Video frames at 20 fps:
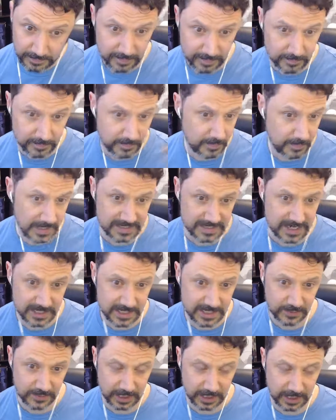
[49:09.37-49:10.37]
make stats
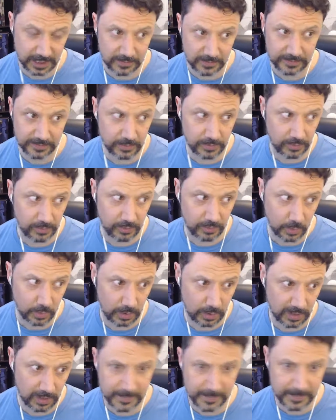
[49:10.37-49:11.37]
for like griffins or
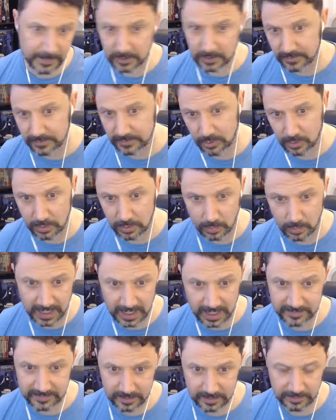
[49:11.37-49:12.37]
hippogriffs or whatever.